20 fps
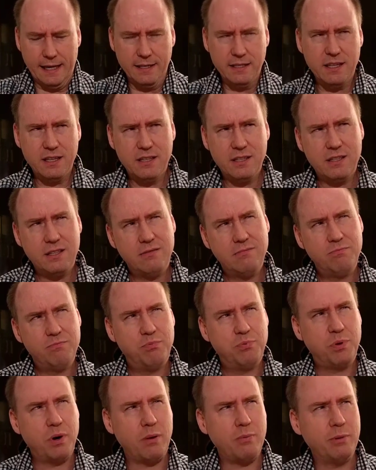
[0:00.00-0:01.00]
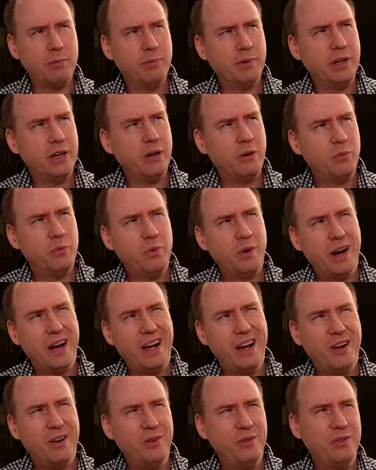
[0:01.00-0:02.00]
This is probably
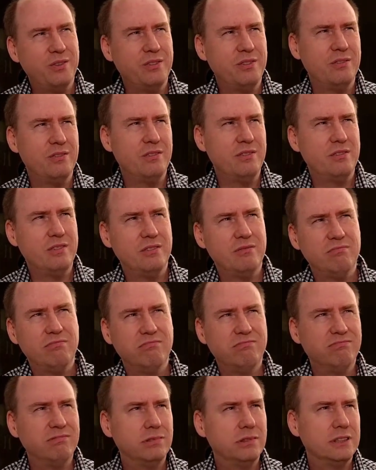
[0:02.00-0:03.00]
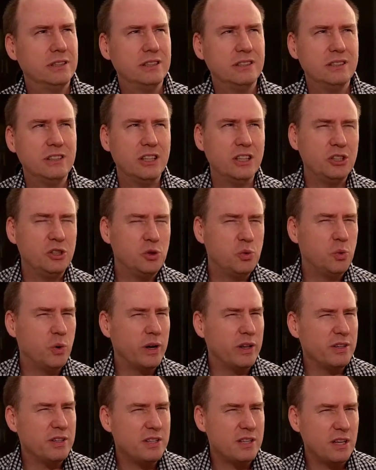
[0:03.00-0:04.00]
around the
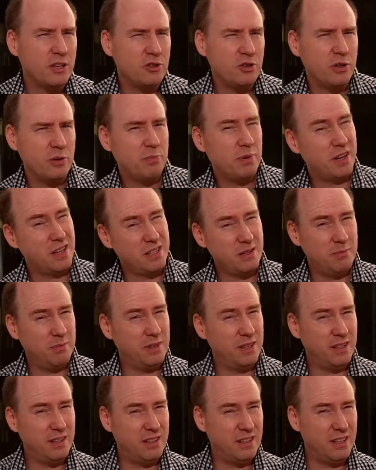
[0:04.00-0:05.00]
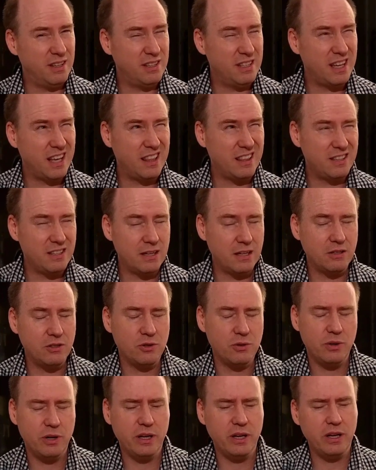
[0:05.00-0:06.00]
12th century, possibly the 10th
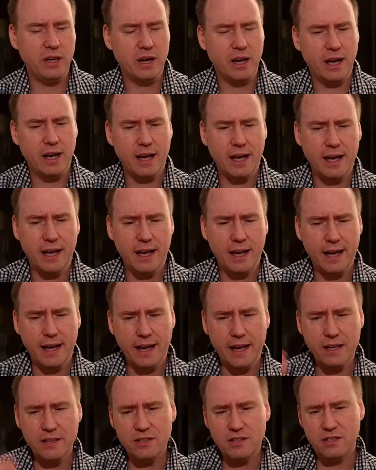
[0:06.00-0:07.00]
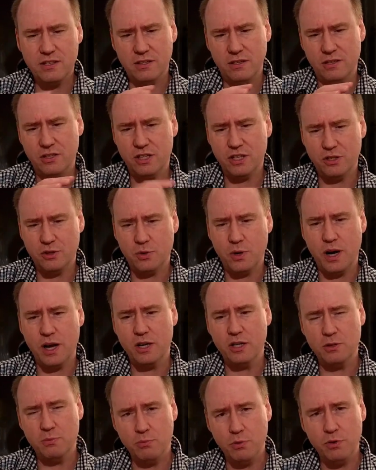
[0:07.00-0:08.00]
century. As
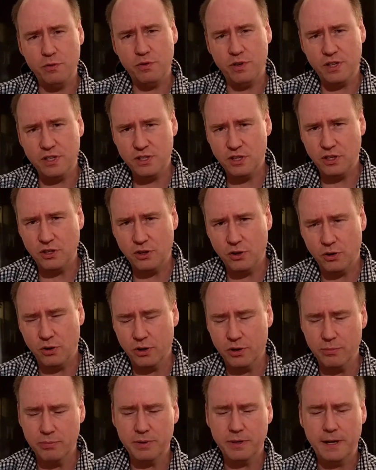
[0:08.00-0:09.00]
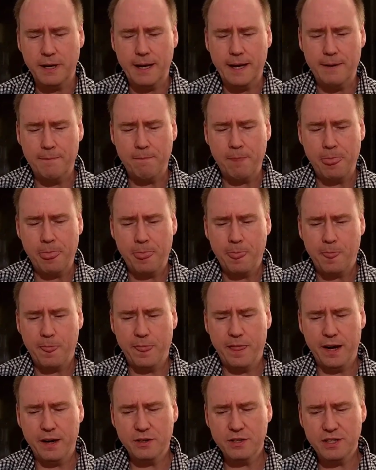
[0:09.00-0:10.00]
Shatranj moved into Europe,
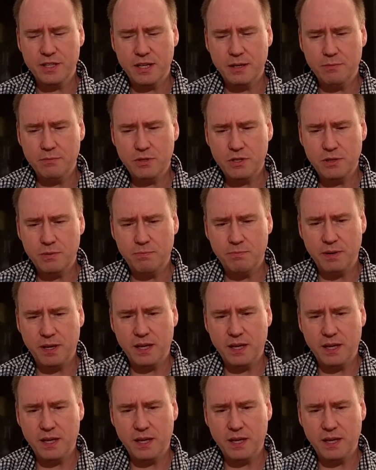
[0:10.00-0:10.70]
there seemed to